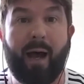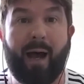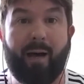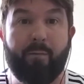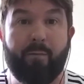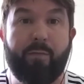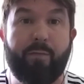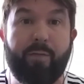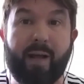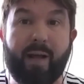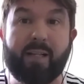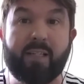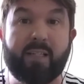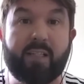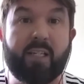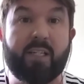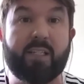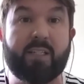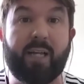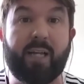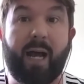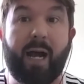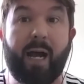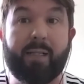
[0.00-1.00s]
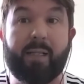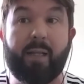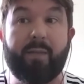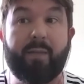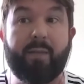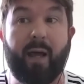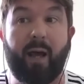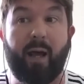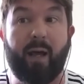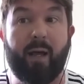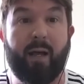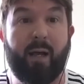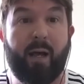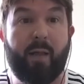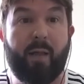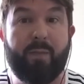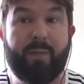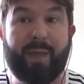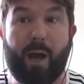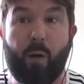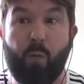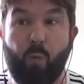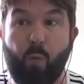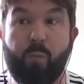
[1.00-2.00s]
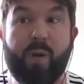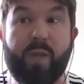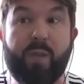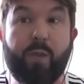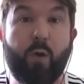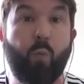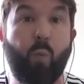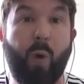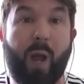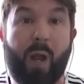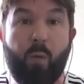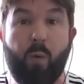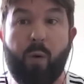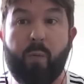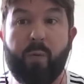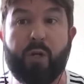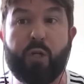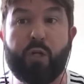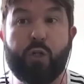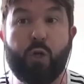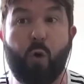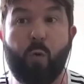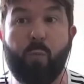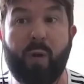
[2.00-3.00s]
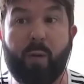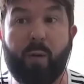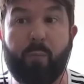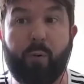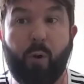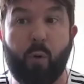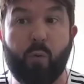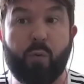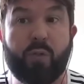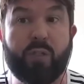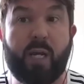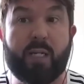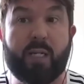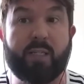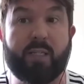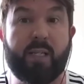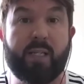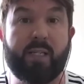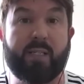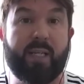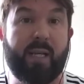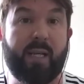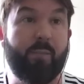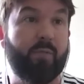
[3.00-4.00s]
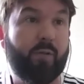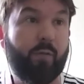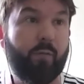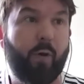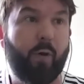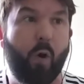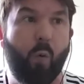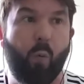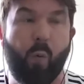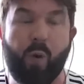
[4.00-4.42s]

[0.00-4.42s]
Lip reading: And fans decided that will be the way where we'd show a bit of protest in terms of